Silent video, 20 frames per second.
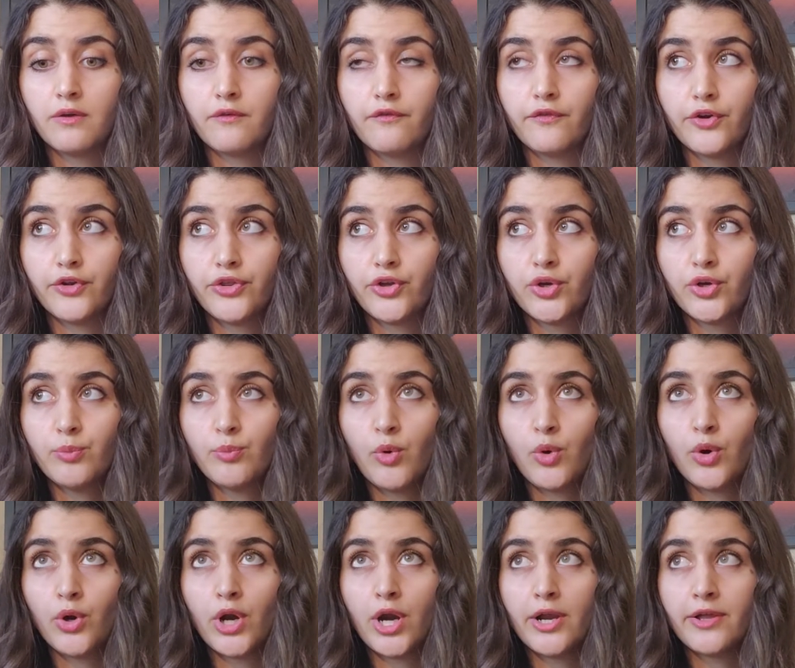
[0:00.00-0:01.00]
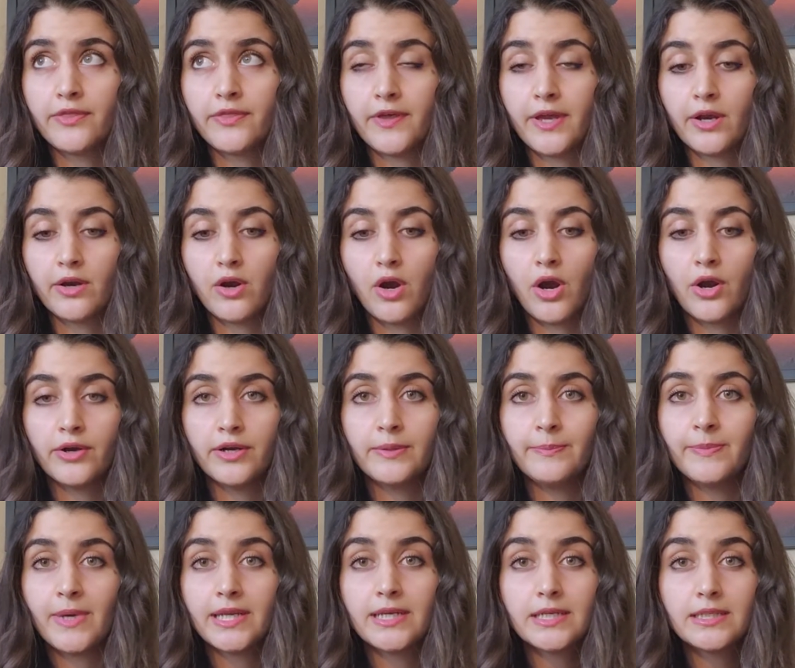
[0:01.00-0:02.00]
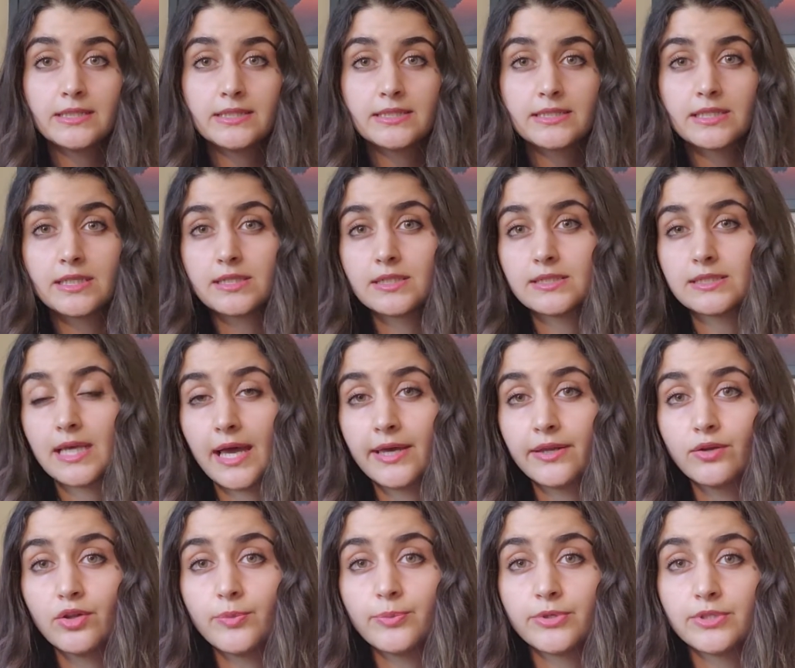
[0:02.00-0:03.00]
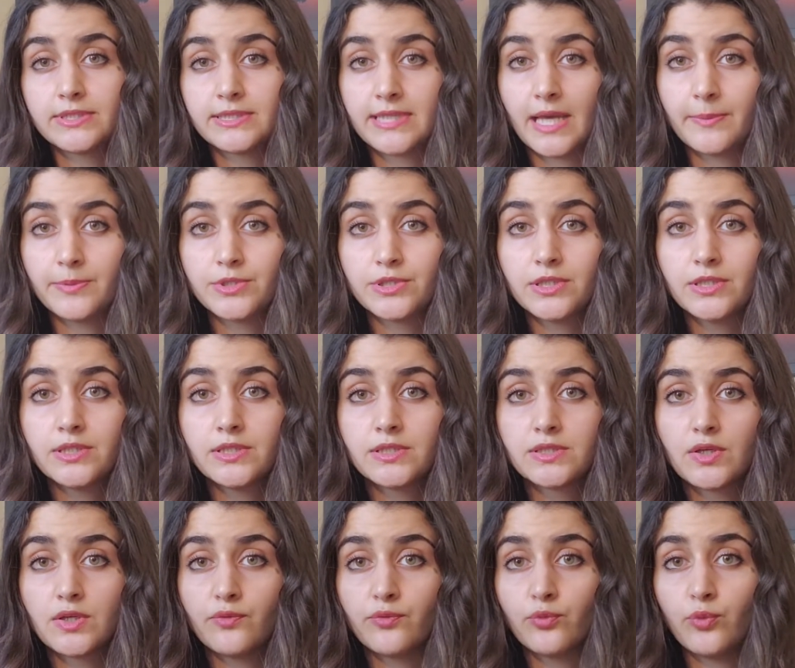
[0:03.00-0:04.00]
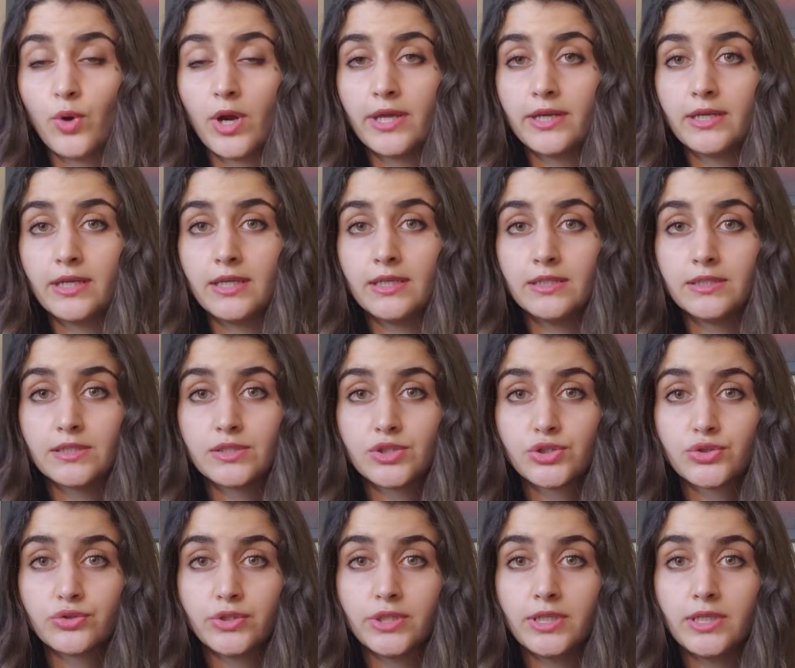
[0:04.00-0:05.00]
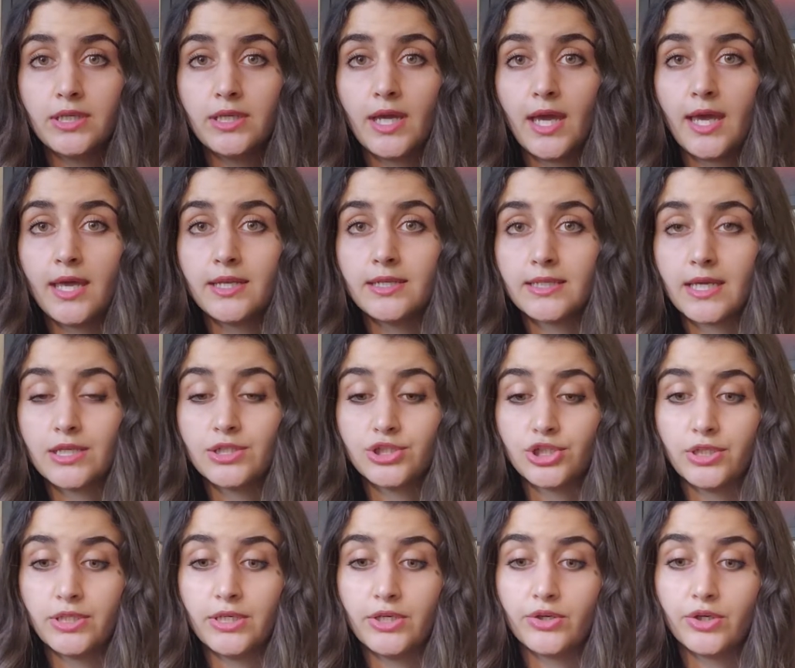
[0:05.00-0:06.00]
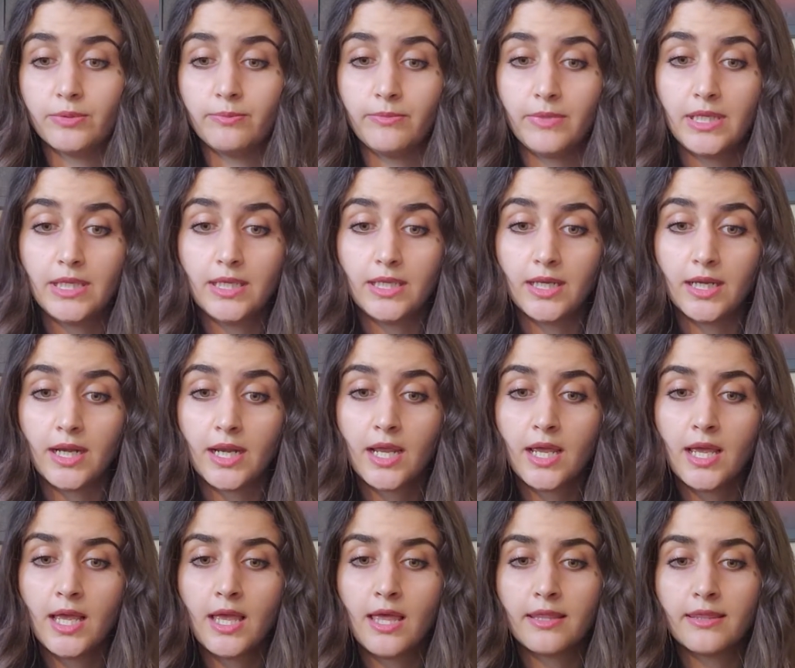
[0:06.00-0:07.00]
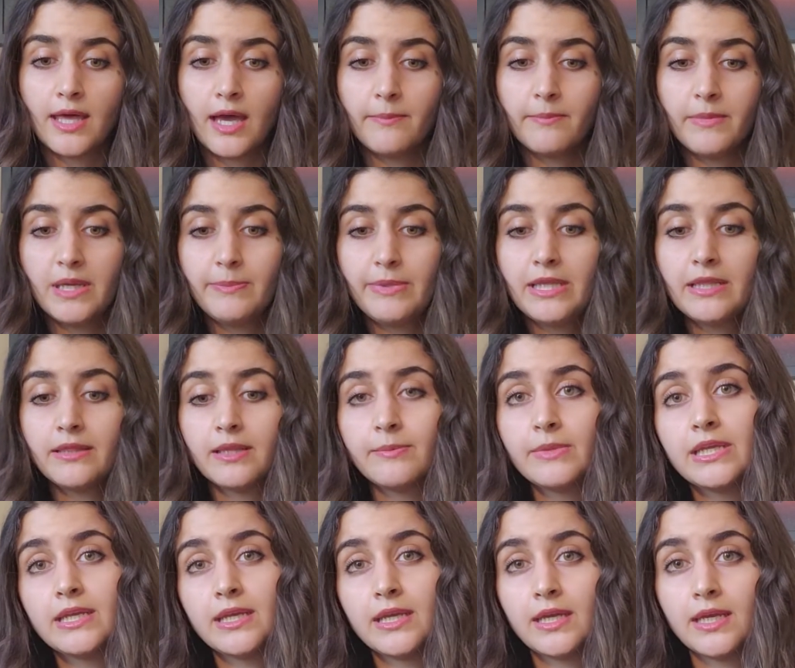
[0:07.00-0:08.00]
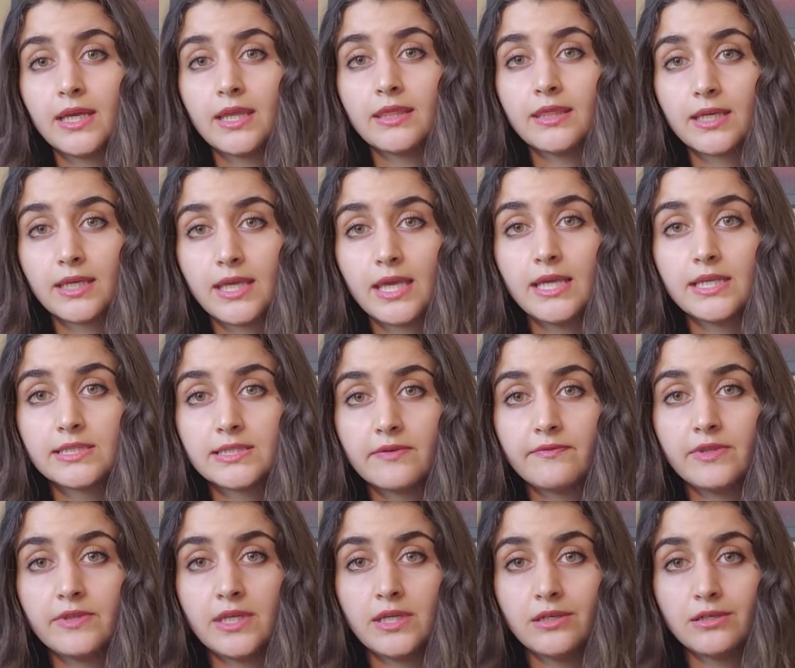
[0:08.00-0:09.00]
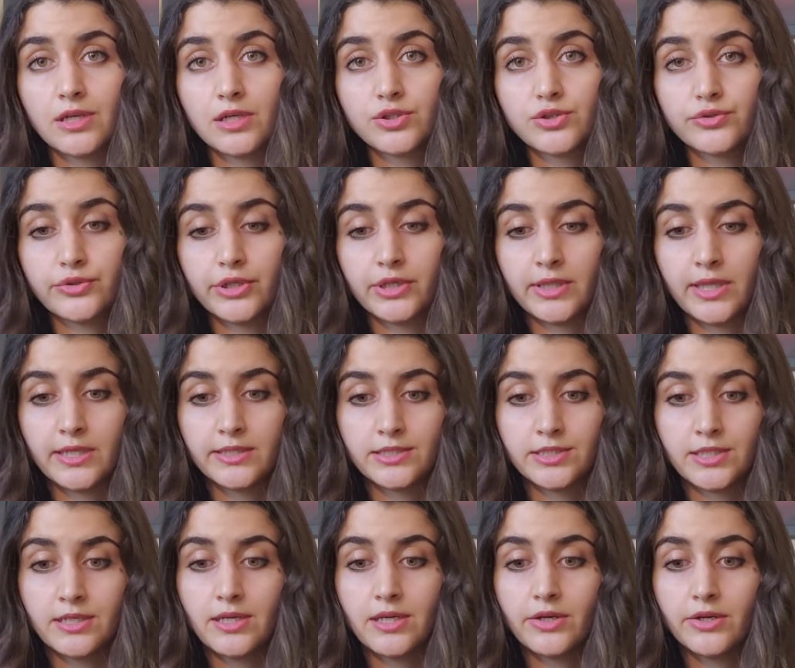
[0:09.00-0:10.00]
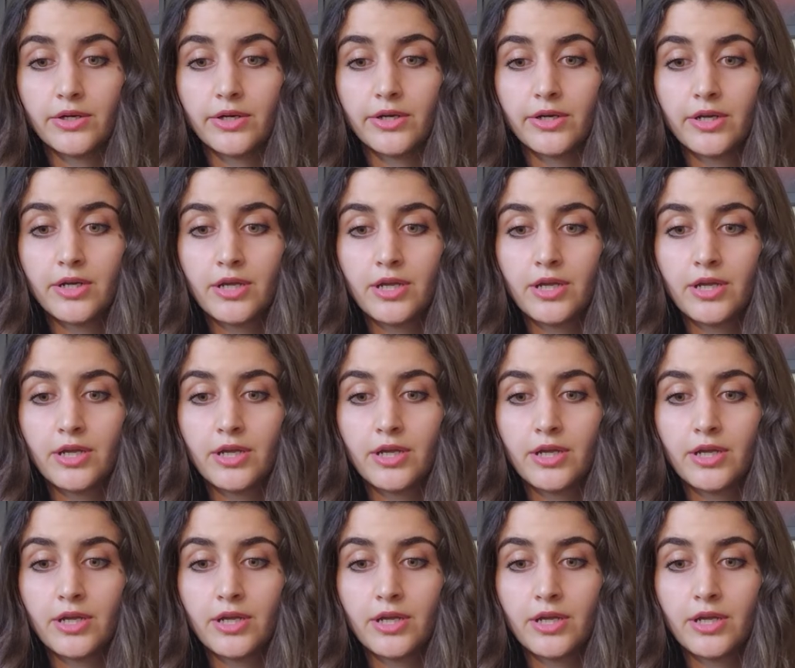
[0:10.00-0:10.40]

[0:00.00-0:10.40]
Furthermore, there are embedded societal perceptions of what industry and engineer mean that may be limiting in the case of the industrial engineer.